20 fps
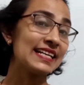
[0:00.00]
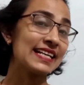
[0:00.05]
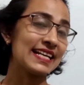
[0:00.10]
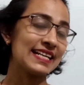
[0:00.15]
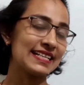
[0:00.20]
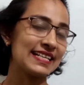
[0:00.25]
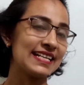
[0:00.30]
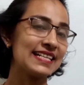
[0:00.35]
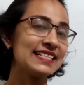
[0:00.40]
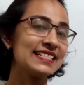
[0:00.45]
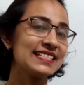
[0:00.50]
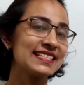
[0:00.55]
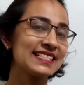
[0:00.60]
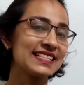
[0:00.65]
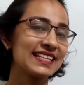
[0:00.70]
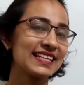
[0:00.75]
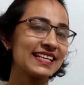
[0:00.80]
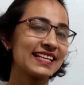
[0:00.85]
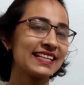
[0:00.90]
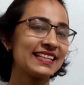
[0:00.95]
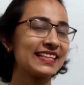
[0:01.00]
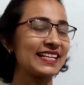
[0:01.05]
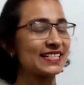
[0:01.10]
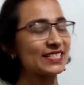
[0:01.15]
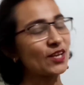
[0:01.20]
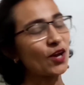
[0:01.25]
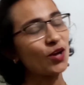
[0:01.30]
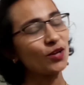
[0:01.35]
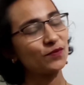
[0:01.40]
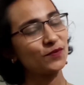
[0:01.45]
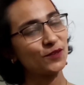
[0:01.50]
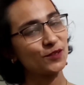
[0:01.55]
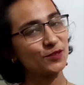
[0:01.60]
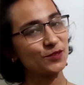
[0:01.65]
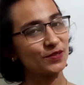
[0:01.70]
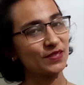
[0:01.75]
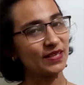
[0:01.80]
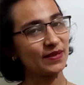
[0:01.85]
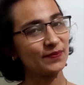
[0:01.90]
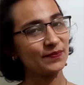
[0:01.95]
learners, that's all for
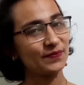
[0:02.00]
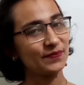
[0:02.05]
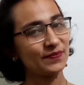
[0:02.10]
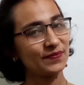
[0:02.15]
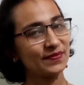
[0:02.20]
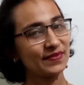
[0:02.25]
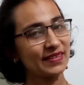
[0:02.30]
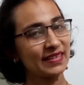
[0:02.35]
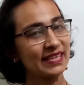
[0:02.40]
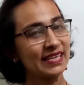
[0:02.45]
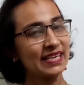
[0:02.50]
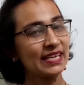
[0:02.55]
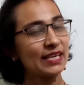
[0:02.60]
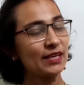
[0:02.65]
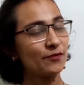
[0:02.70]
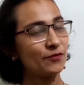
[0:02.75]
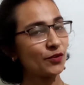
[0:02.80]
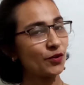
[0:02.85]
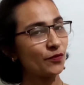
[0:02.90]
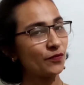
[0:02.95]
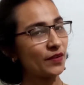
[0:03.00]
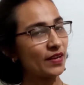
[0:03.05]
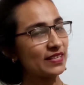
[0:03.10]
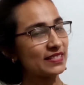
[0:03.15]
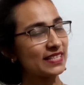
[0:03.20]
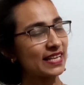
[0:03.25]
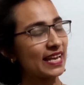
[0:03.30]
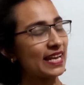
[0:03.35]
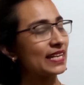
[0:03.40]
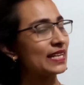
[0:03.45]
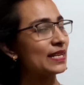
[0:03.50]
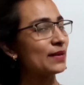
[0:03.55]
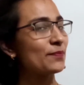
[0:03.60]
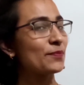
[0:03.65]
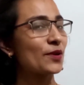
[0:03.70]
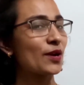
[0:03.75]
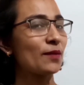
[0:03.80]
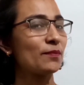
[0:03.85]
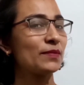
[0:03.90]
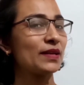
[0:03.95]
today. If you face any
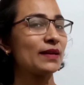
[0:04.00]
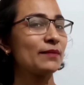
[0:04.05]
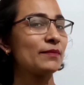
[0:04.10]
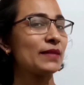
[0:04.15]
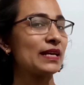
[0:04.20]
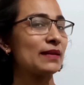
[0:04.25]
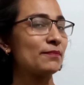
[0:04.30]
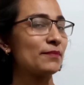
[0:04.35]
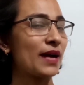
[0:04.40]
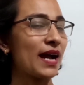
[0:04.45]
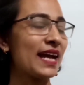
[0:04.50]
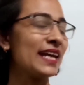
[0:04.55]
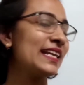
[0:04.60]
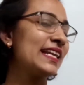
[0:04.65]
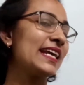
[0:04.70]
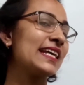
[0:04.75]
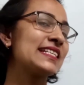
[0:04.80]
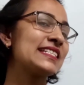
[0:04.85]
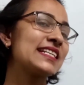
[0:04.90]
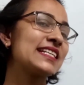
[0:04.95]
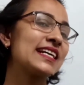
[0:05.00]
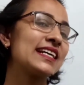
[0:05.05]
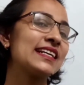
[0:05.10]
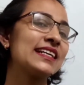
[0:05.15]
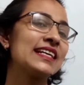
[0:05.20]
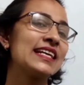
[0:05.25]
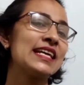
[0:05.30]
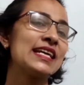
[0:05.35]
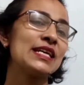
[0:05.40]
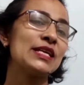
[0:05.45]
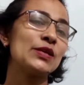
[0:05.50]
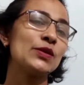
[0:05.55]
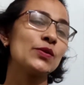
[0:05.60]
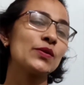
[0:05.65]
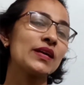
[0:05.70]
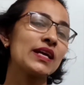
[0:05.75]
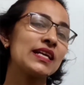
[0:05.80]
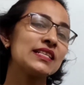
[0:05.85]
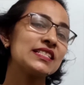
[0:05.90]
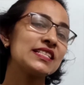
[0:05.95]
problem in my lecture, you
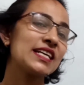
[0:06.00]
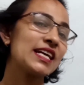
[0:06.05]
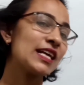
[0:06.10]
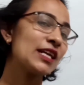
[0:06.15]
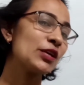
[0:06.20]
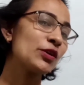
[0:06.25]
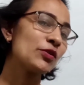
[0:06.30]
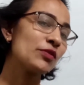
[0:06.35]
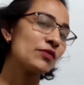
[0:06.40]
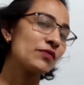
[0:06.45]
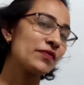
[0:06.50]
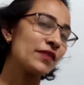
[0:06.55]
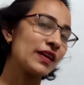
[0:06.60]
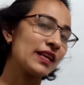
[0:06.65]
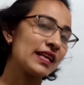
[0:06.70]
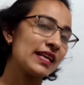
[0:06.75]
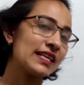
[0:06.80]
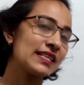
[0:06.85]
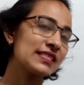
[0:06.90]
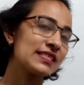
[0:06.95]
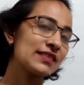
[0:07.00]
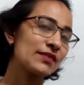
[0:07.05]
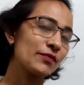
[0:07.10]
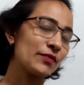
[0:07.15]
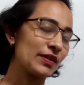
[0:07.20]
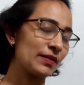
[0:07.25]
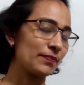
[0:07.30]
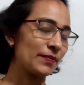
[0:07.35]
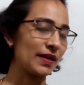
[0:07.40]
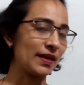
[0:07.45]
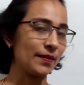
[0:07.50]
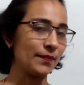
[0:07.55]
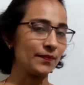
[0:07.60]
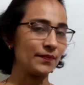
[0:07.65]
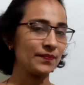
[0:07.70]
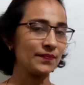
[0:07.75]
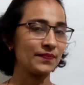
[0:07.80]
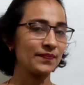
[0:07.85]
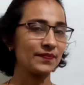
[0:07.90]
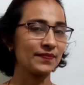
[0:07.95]
can share your feelings with
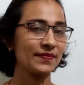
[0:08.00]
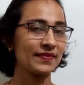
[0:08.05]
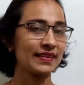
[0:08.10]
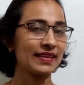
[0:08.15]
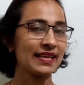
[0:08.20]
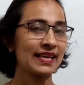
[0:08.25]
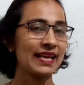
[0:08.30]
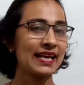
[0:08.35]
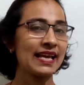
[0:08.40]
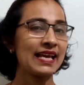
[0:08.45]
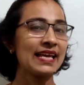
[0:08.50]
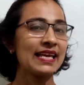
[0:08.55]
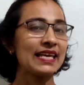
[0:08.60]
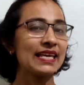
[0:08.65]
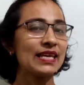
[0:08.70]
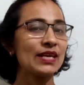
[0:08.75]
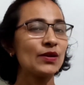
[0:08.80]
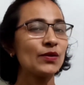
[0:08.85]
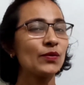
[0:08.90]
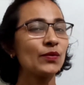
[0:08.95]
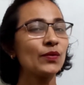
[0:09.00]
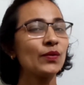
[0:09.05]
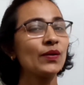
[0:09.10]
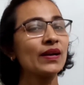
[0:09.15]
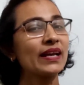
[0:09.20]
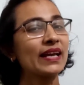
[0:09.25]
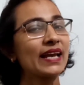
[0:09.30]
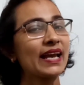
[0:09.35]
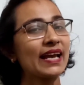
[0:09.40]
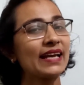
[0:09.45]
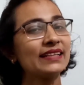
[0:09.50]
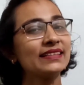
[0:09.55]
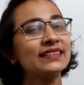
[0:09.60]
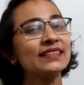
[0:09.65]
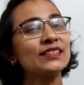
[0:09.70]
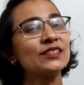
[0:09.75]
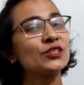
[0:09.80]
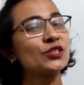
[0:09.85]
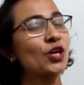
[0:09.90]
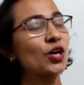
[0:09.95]
me. you
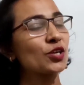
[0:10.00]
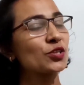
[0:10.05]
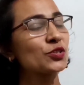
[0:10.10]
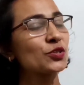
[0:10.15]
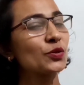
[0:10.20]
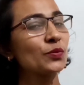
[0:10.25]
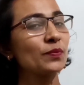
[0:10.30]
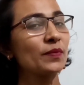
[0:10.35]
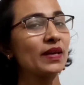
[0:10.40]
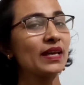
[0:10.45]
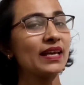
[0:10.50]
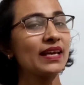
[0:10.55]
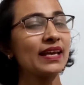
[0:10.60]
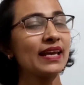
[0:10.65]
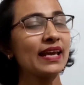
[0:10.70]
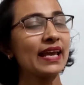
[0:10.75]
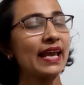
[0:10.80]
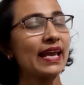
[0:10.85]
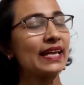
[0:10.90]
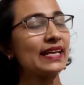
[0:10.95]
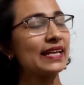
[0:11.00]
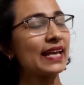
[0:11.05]
can talk to me in